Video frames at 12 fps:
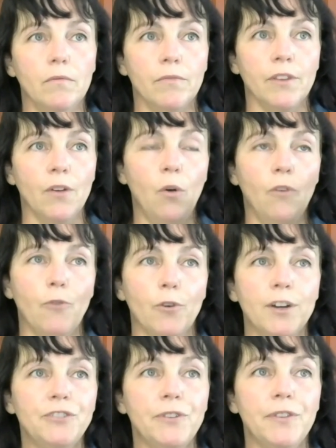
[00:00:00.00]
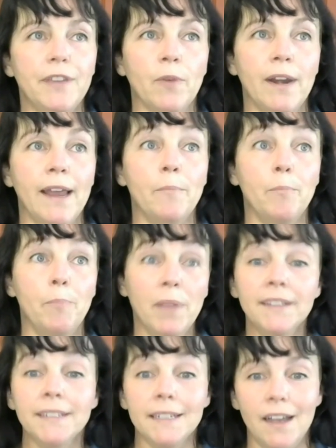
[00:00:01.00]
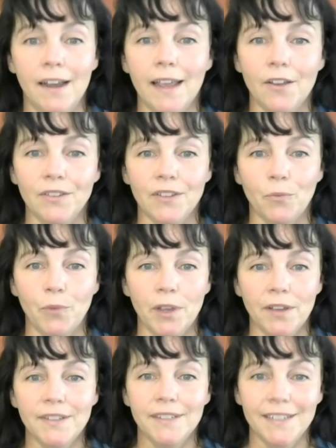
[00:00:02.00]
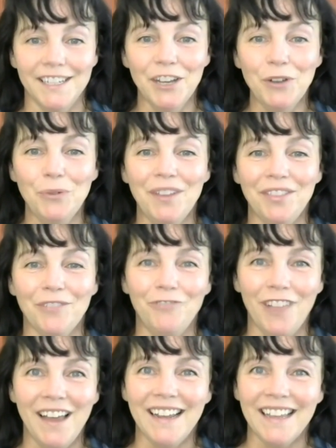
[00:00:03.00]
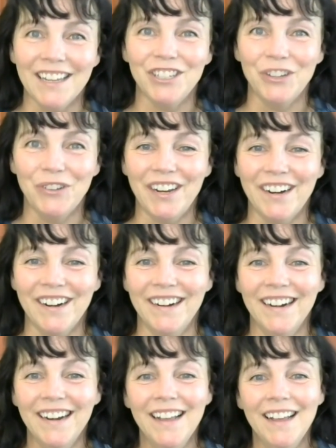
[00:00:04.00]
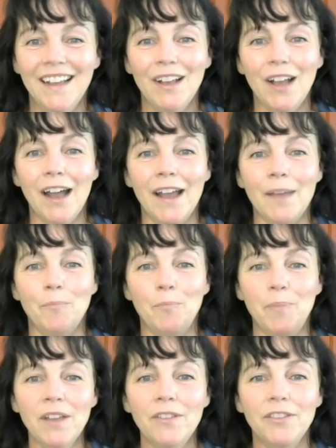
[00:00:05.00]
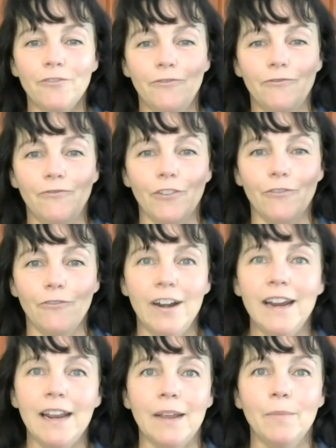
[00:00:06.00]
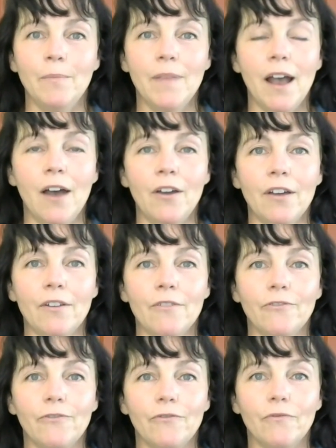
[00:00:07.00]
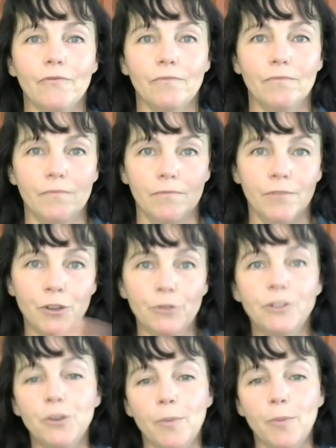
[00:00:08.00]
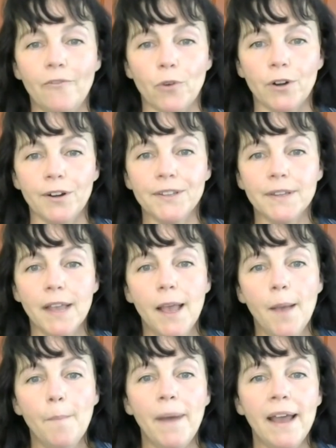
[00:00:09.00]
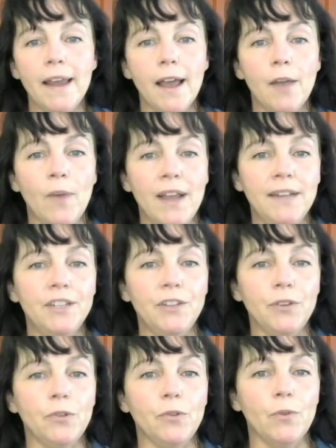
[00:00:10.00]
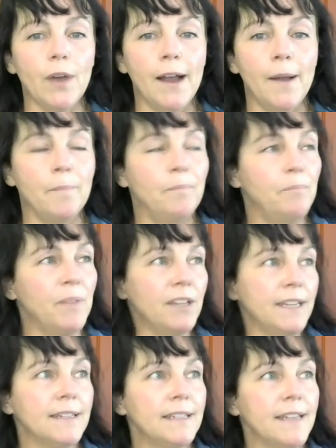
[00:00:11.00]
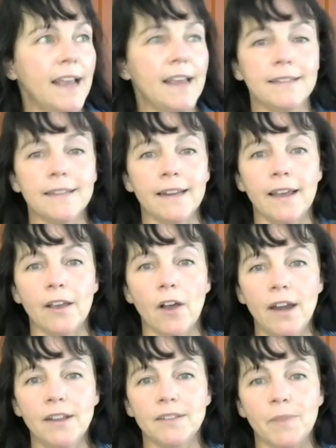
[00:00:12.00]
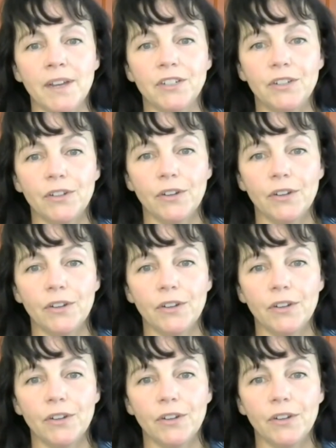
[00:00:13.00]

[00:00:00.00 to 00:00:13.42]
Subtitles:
whole forestry thing, when I built a tiny house on wheels to deal with the flooding issue here, I built the frame out of new 2x4s. But I went to building sites and I got as much